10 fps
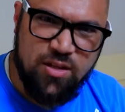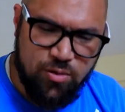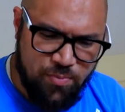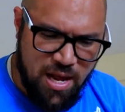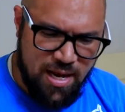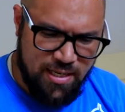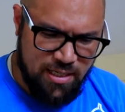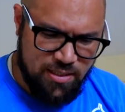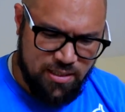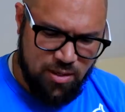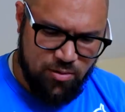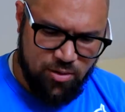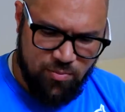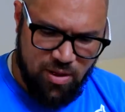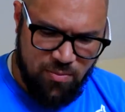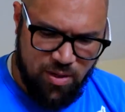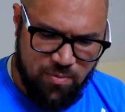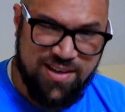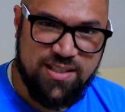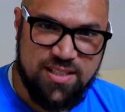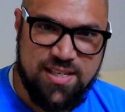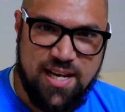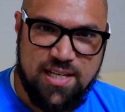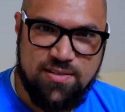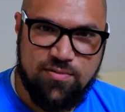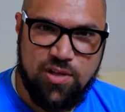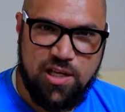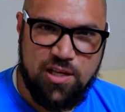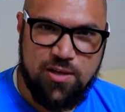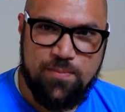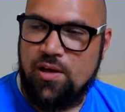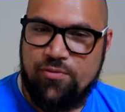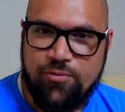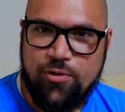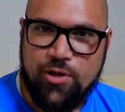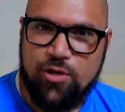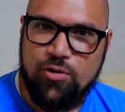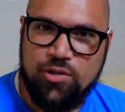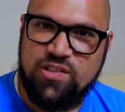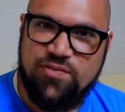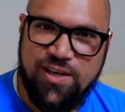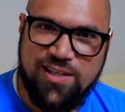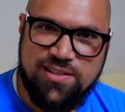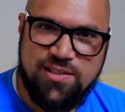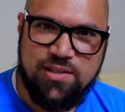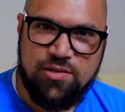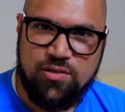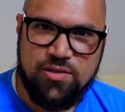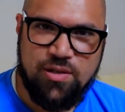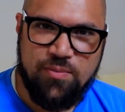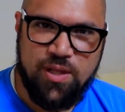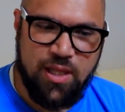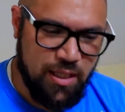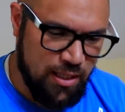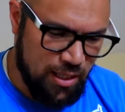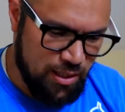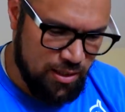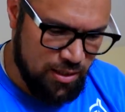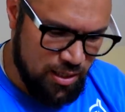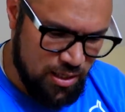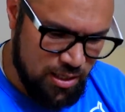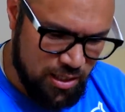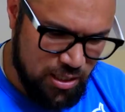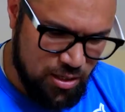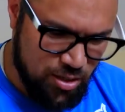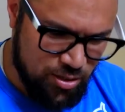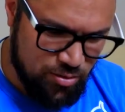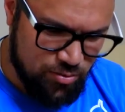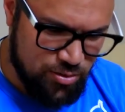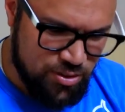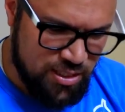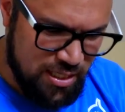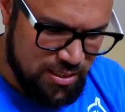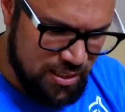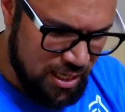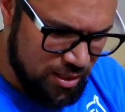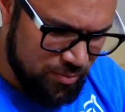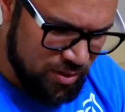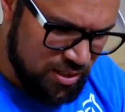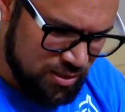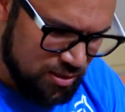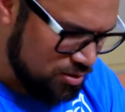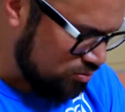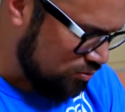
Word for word: little pockets that were maybe about the size of like a, a four-year-old's fist or something like that, and it all stayed together. But this is